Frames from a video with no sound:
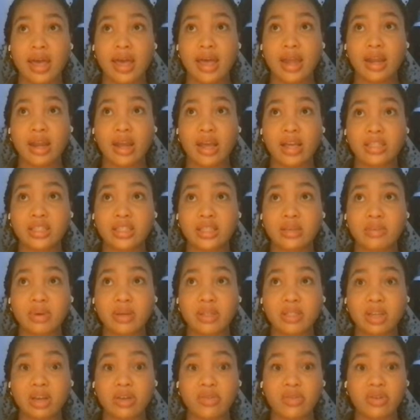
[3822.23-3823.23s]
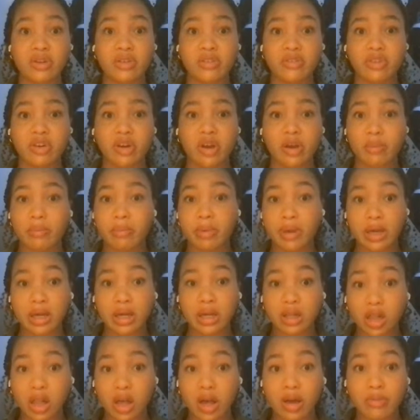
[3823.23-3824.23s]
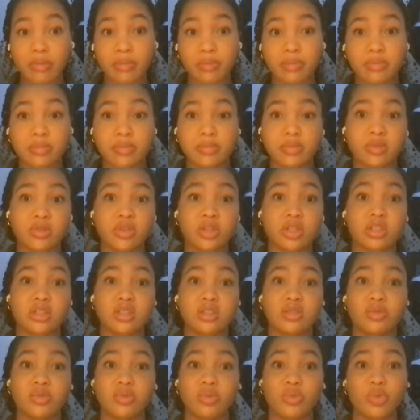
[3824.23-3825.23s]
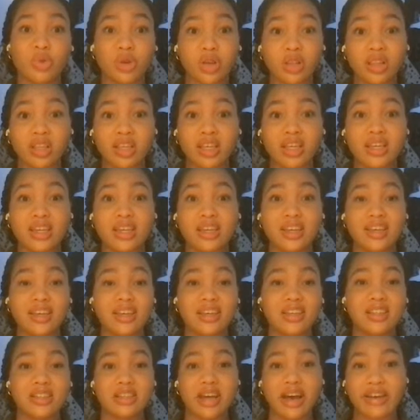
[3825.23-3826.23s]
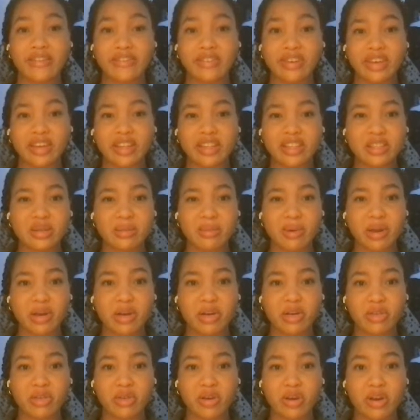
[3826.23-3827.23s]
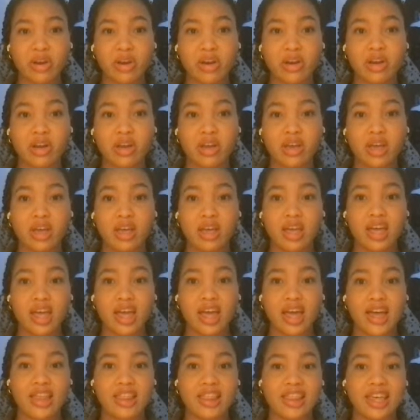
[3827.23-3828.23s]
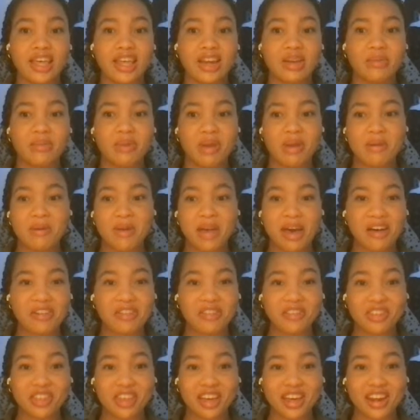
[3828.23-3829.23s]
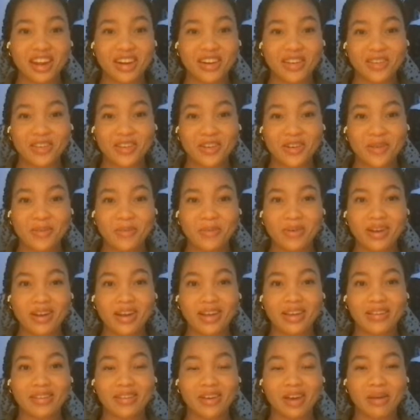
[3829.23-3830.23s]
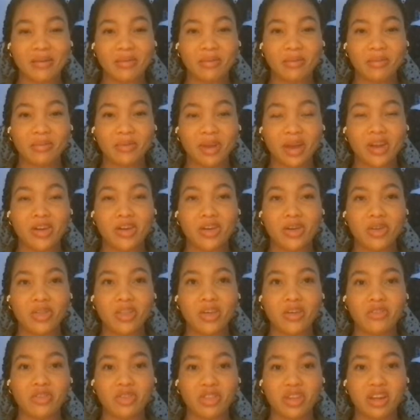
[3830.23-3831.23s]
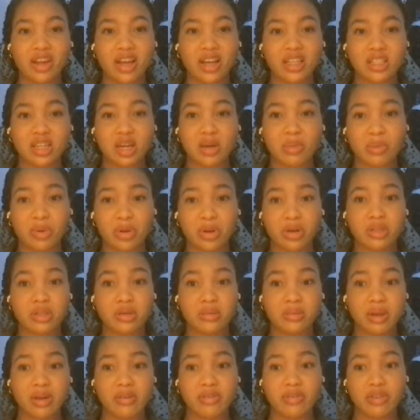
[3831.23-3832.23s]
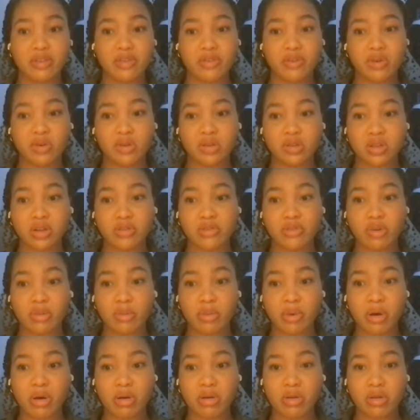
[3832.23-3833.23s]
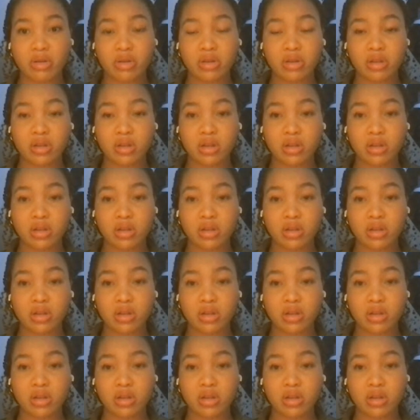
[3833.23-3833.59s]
And I see myself in a very big club, just really diving into my career. And then maybe after that, I don't know, but I, I'm I know that for the next couple years, I'm definitely focused on football.